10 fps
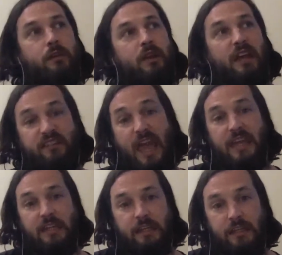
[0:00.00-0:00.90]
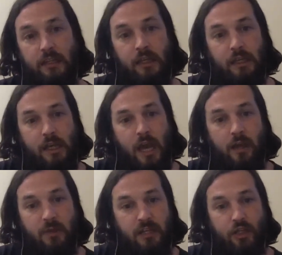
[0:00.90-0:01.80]
attain it. And I
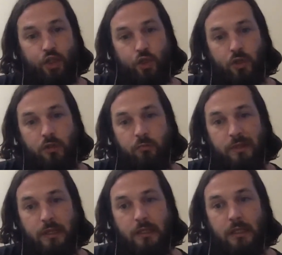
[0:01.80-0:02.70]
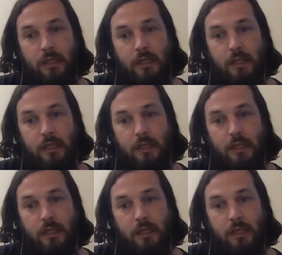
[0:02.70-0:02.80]
mean, it shouldn't be